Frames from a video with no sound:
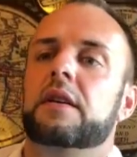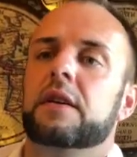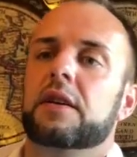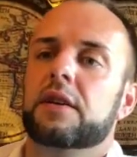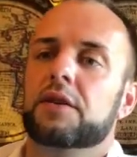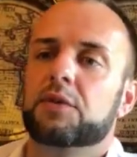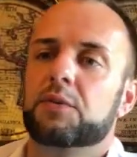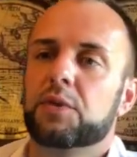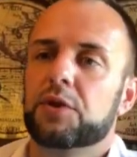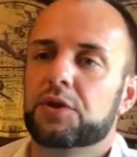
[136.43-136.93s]

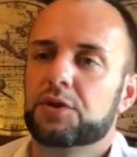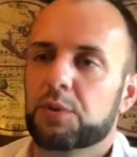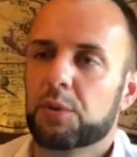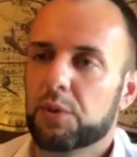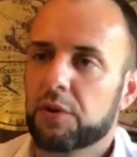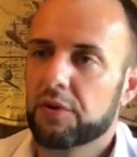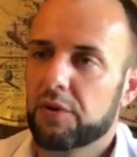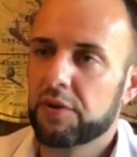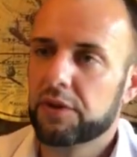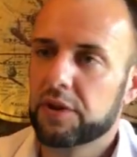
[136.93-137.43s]
A quick
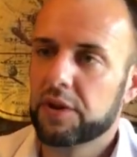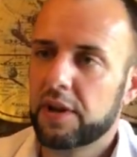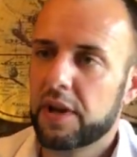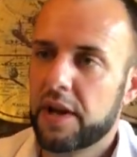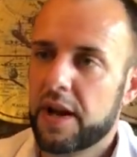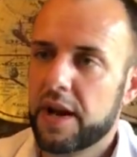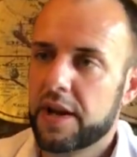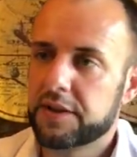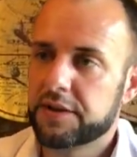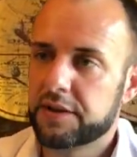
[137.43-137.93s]
swirl around the
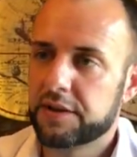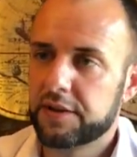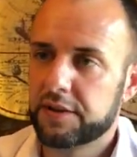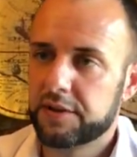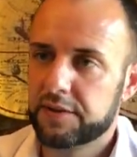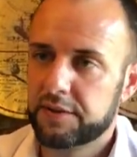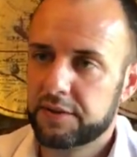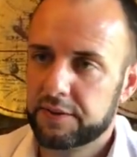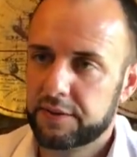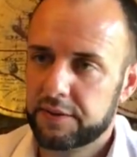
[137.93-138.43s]
glass.
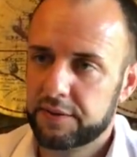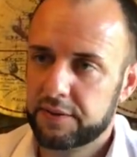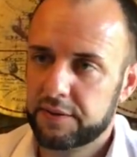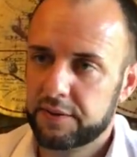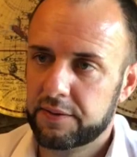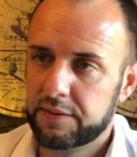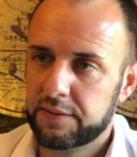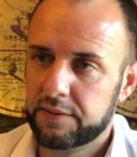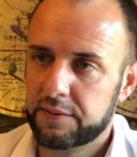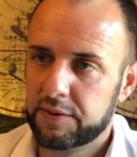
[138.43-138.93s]

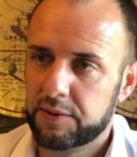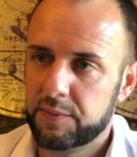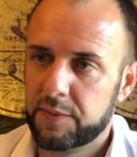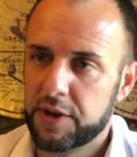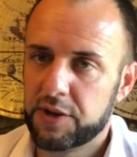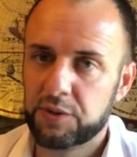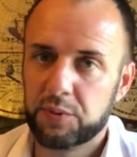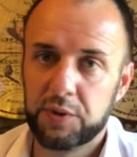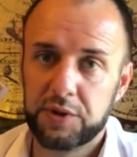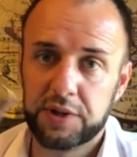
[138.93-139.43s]
Some
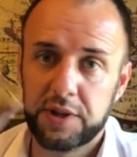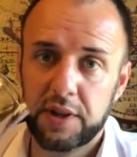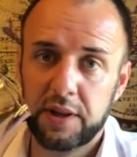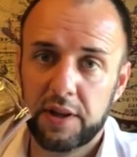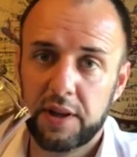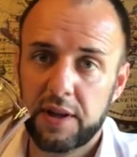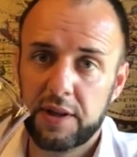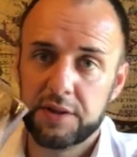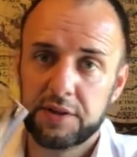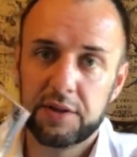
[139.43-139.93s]
nice whiskey
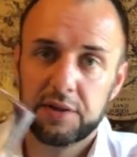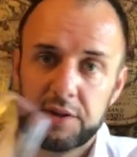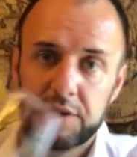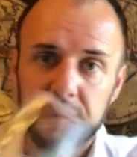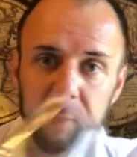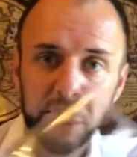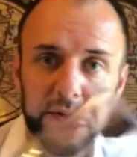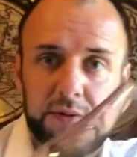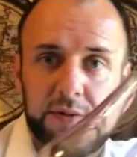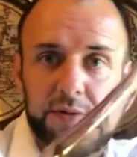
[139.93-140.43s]
lines on
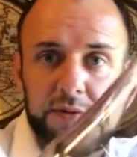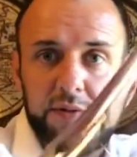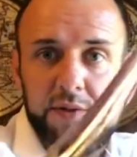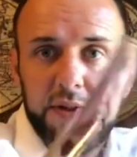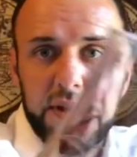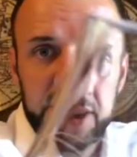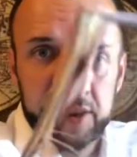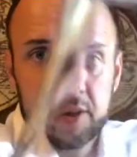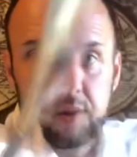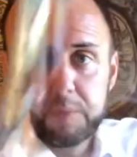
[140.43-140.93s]
this one, so you
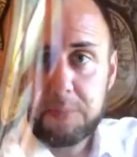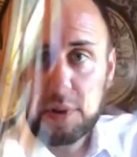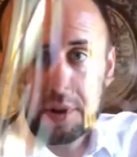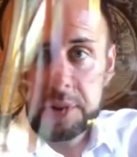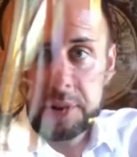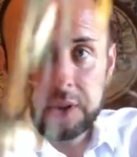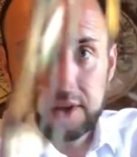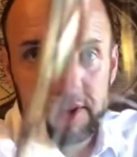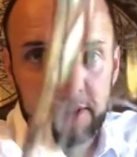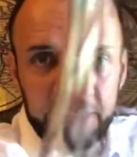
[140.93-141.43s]
guys can pick
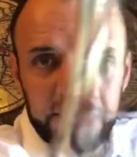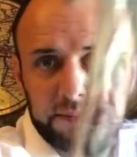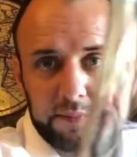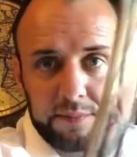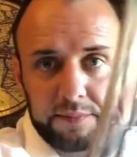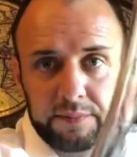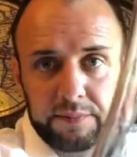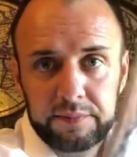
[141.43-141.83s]
that up.